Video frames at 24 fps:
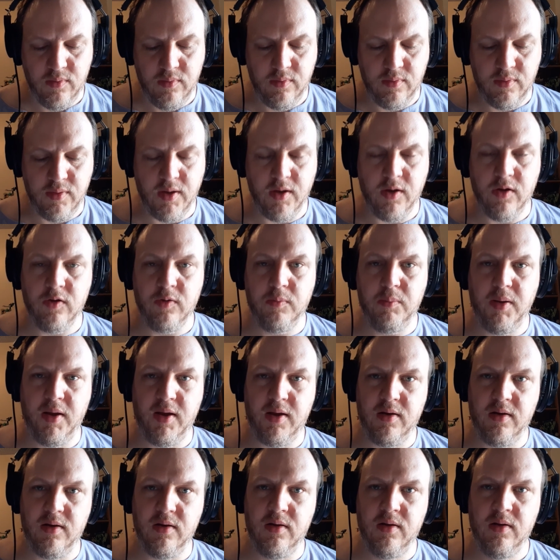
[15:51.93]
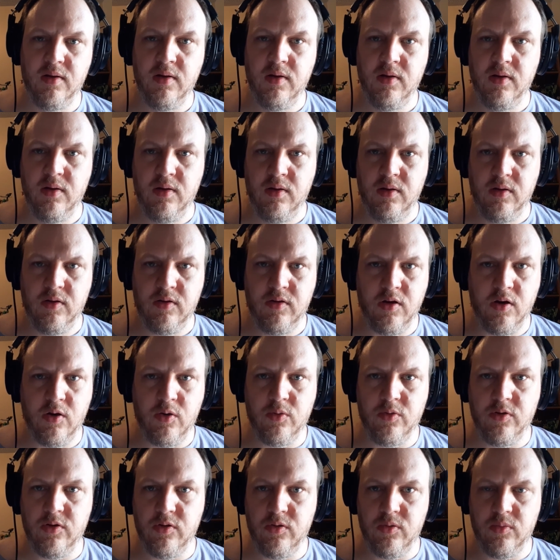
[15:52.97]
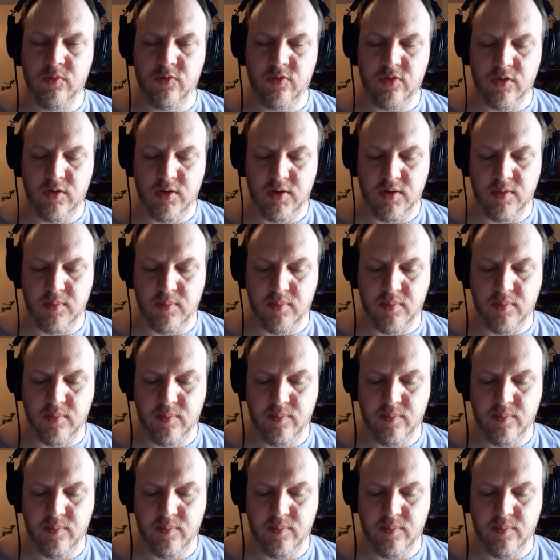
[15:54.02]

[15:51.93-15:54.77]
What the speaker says: There had been no doom for him,